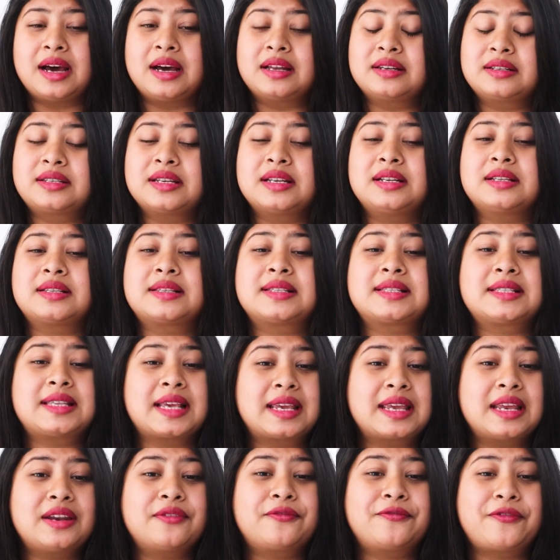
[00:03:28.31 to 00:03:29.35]
until
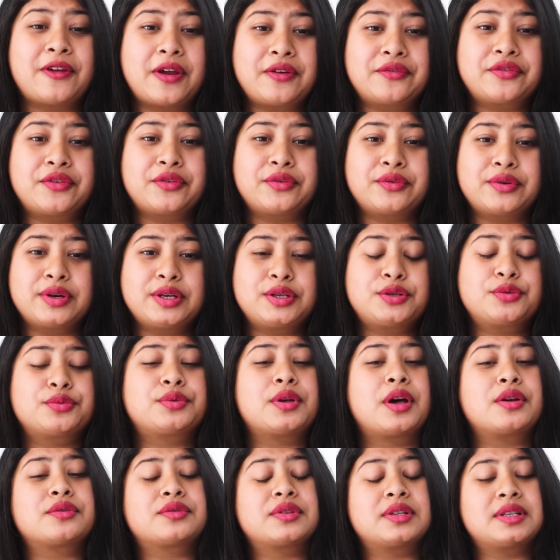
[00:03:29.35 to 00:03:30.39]
2nd February
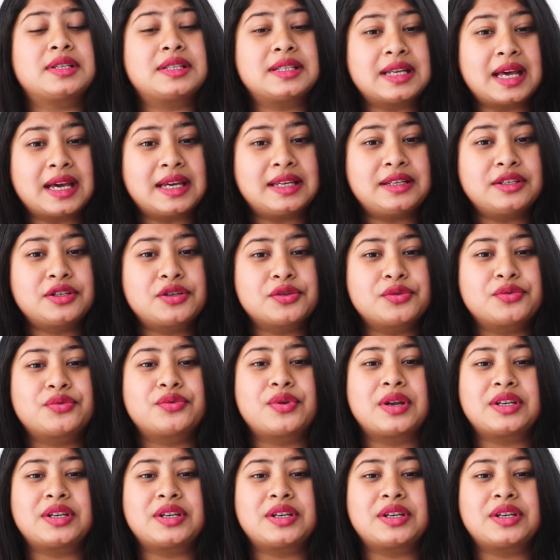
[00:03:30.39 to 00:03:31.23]
2009 to